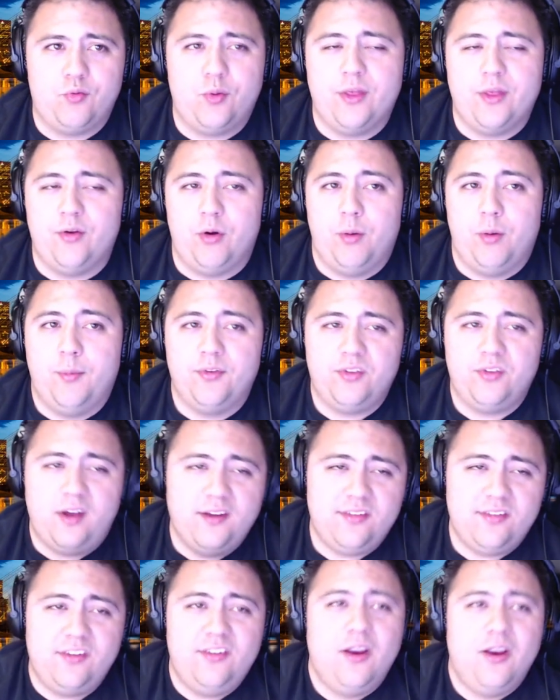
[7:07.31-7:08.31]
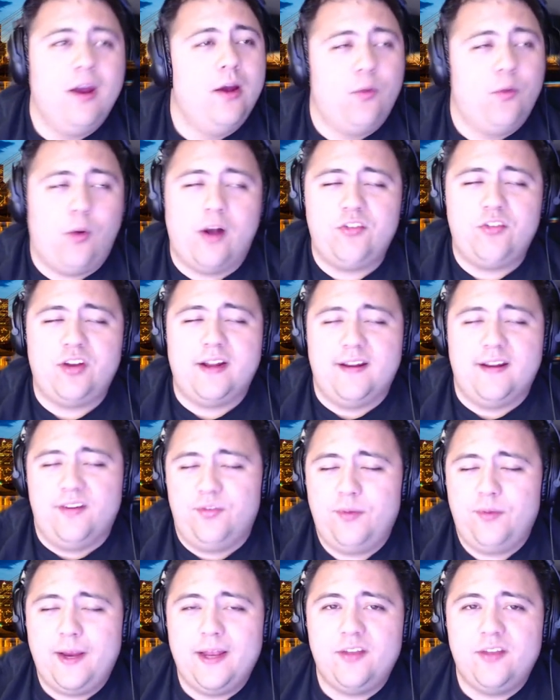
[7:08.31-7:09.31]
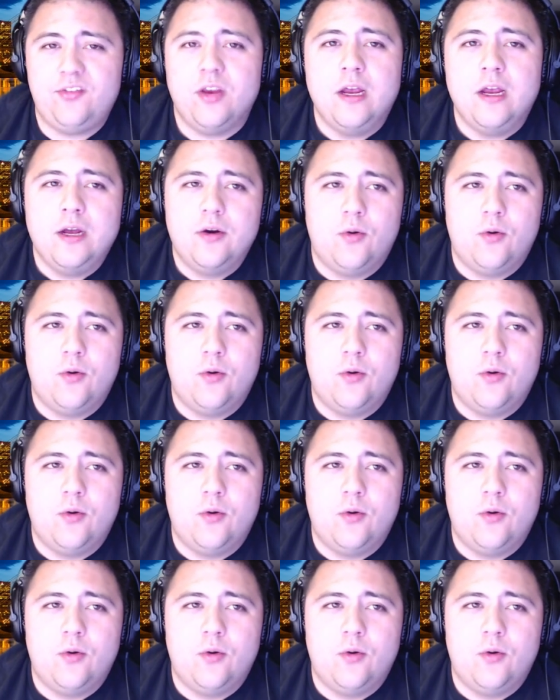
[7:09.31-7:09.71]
whether it was us watching it as fans